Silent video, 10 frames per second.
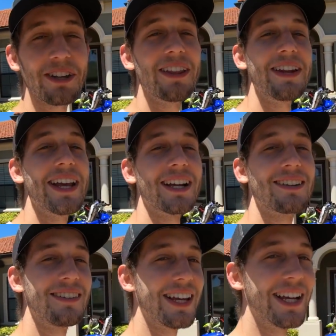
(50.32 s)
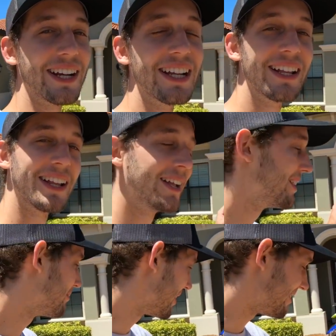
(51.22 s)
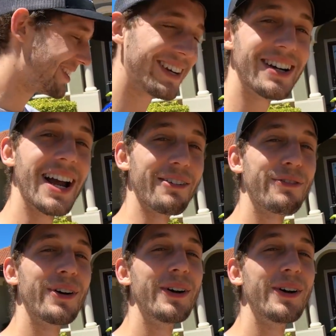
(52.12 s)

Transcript: to the next thing, my CRF